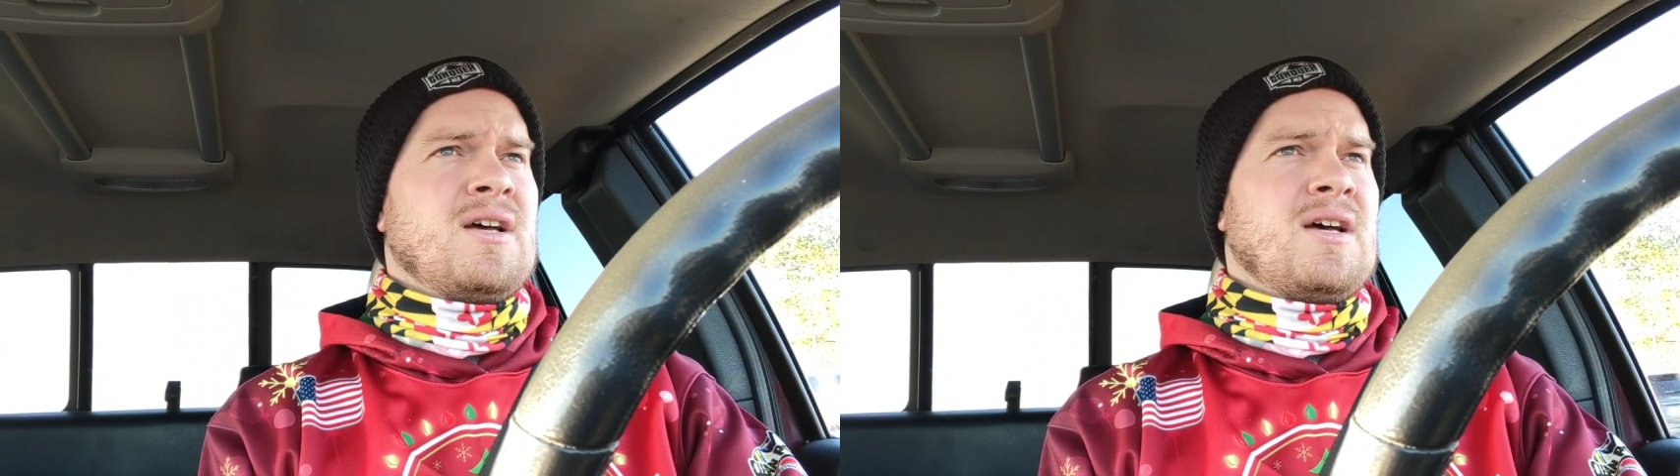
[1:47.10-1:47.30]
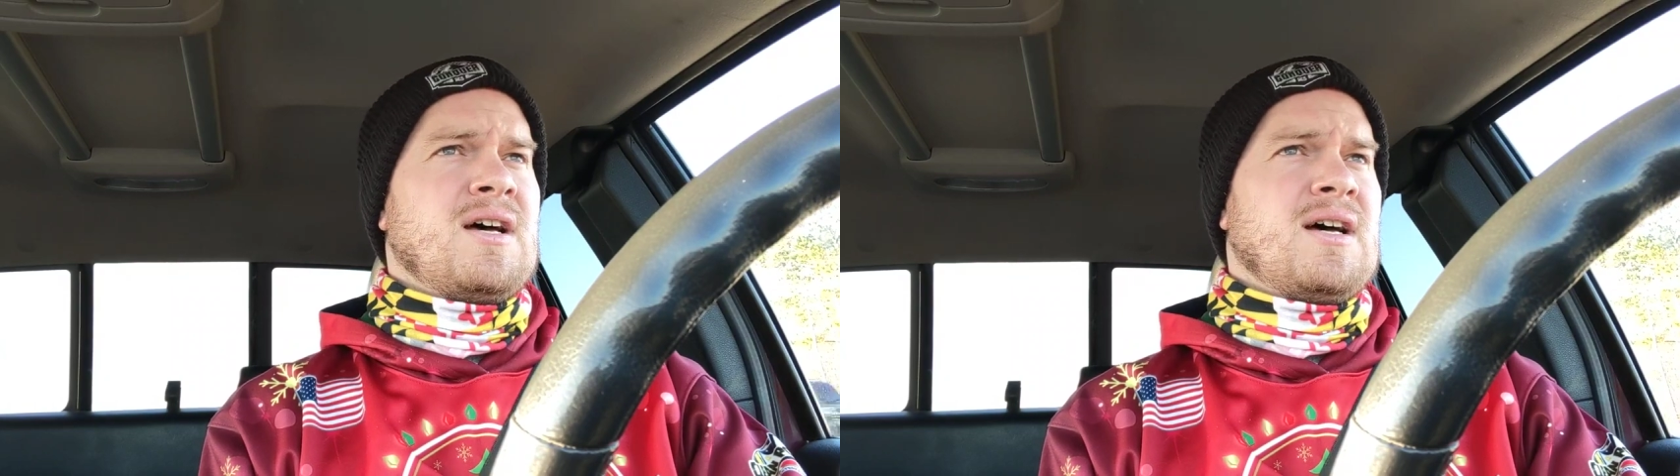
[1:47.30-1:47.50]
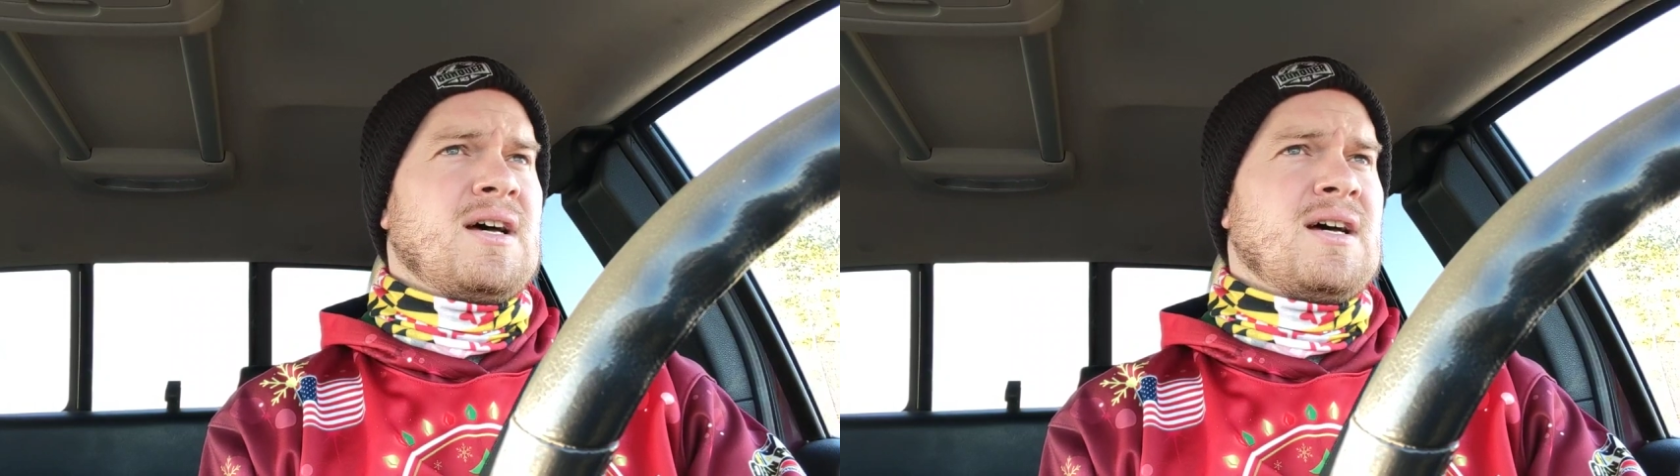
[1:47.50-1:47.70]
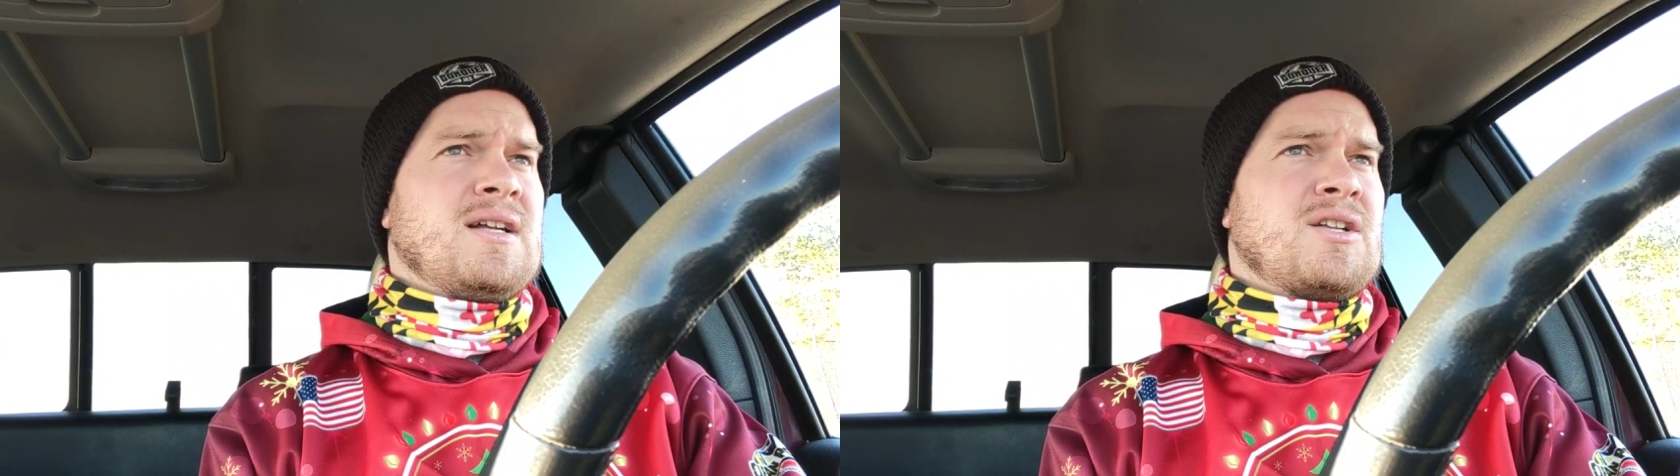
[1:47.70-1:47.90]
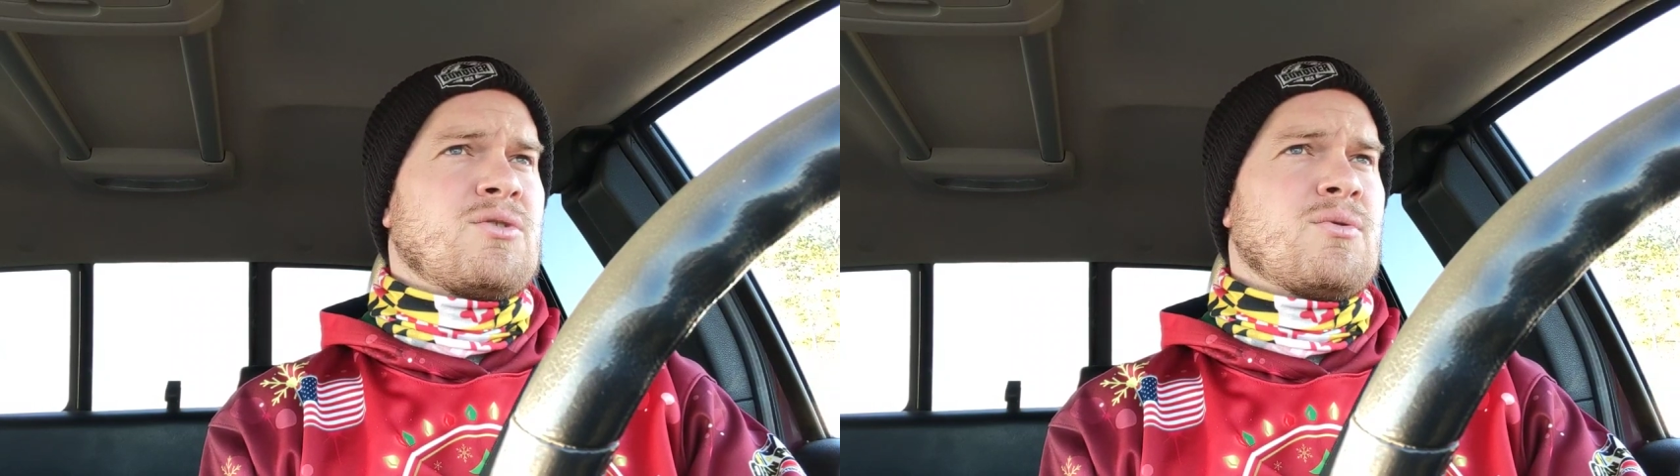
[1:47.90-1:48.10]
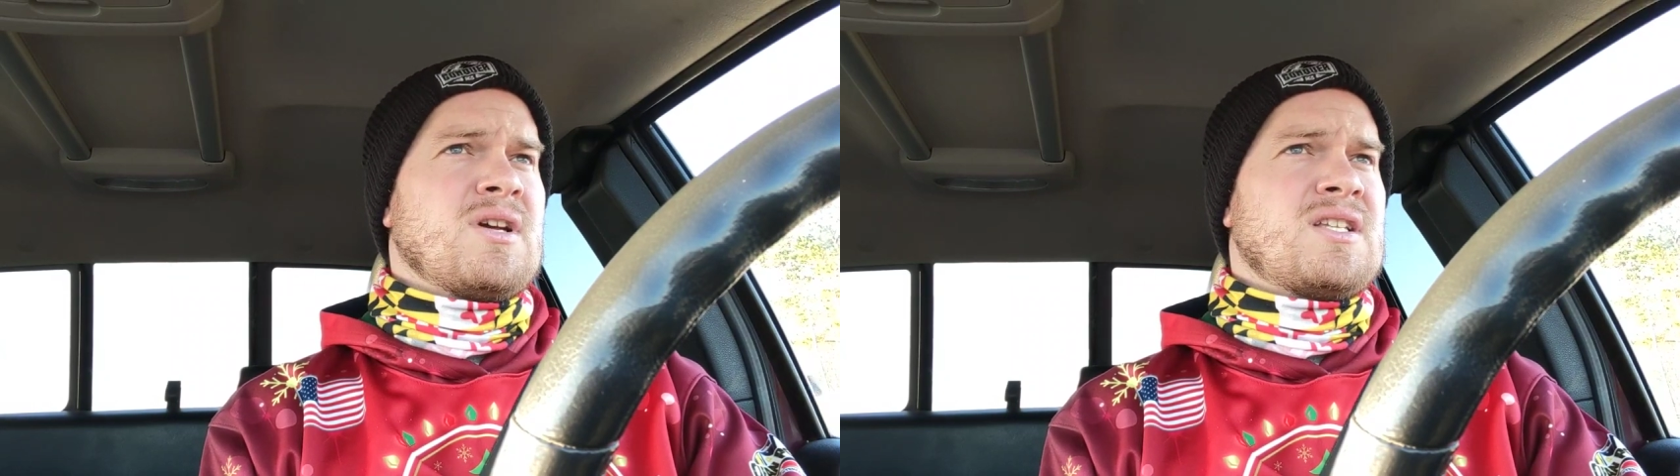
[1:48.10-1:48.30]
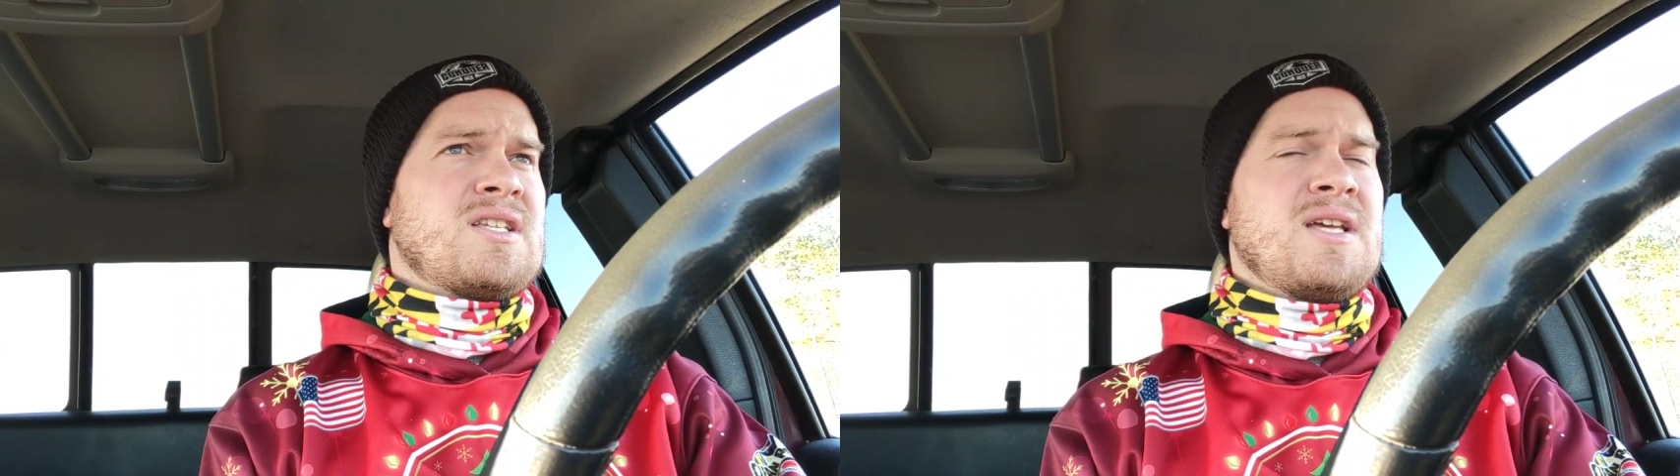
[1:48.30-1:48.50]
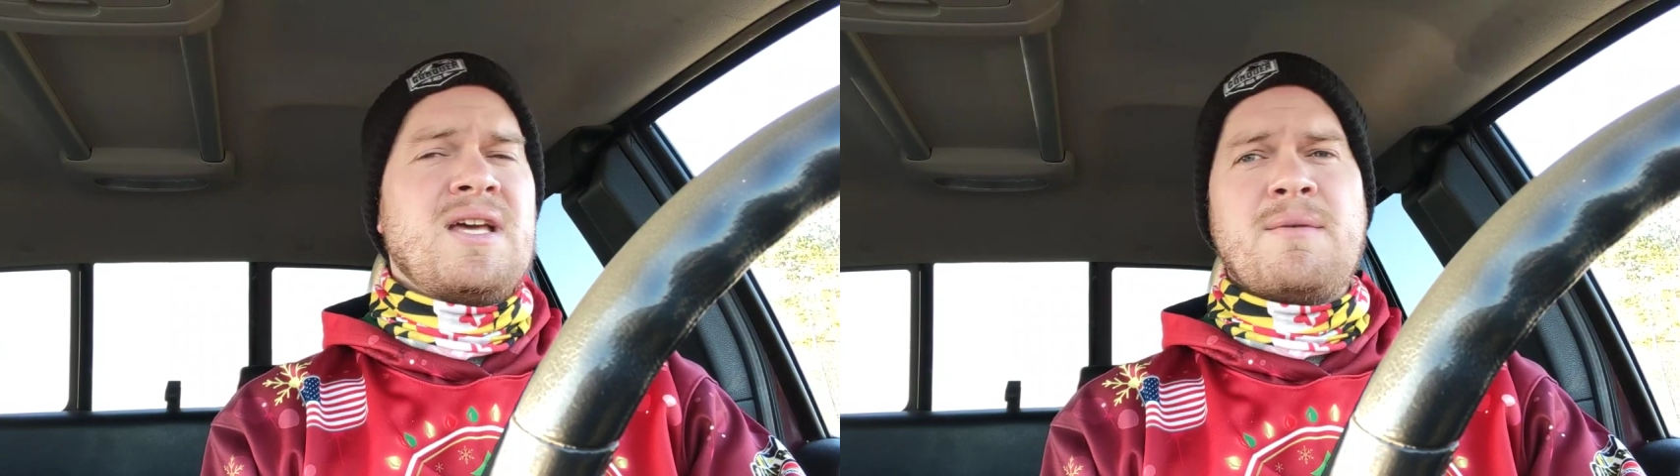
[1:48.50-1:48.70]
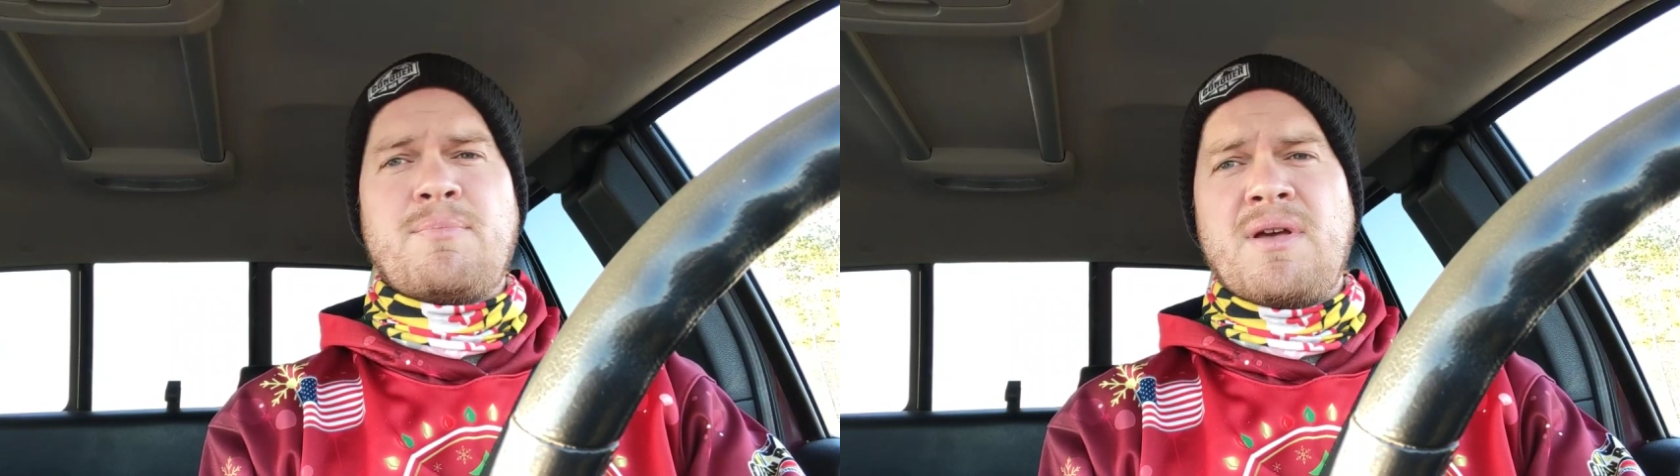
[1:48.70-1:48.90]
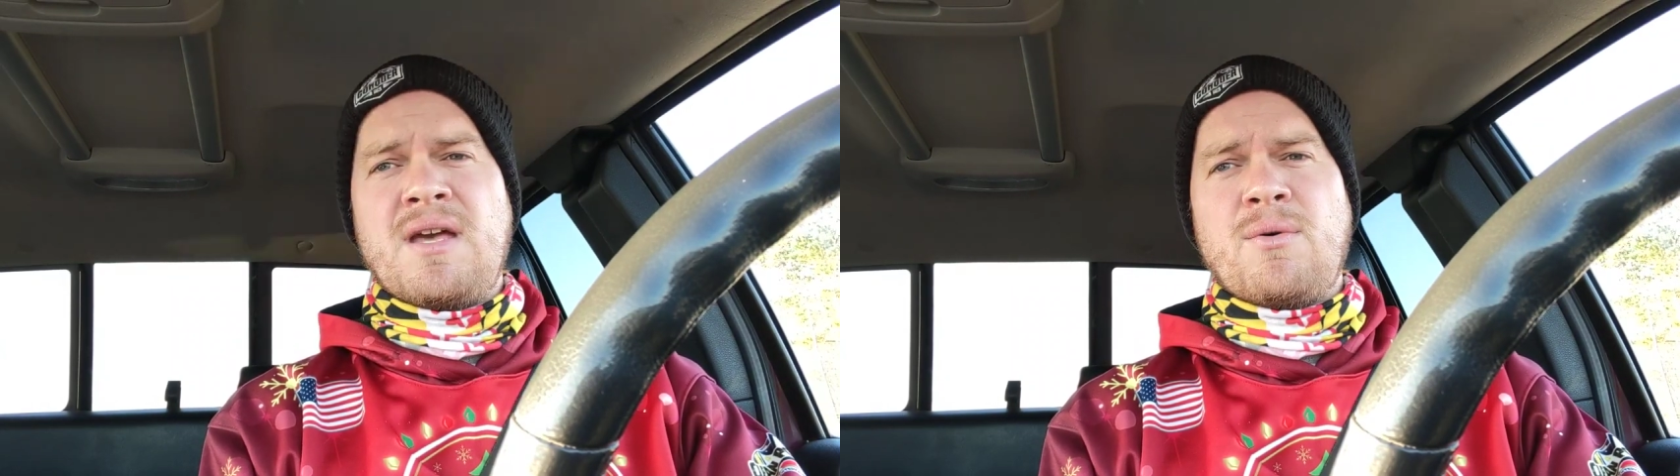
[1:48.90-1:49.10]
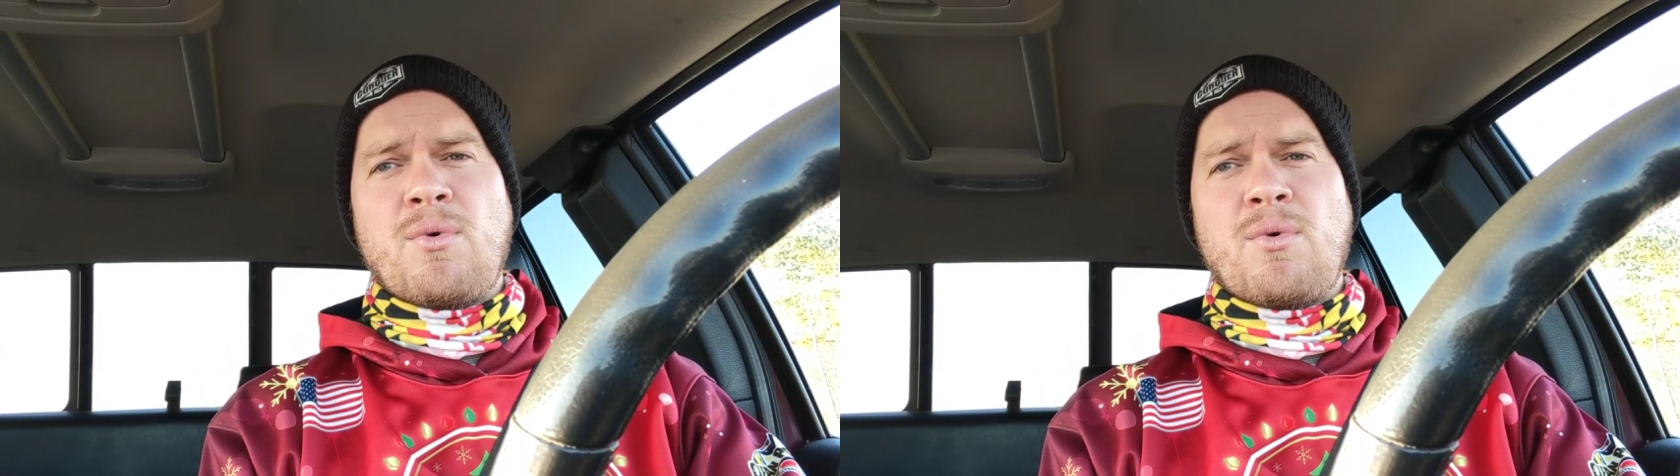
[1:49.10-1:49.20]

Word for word: uh, degree tip and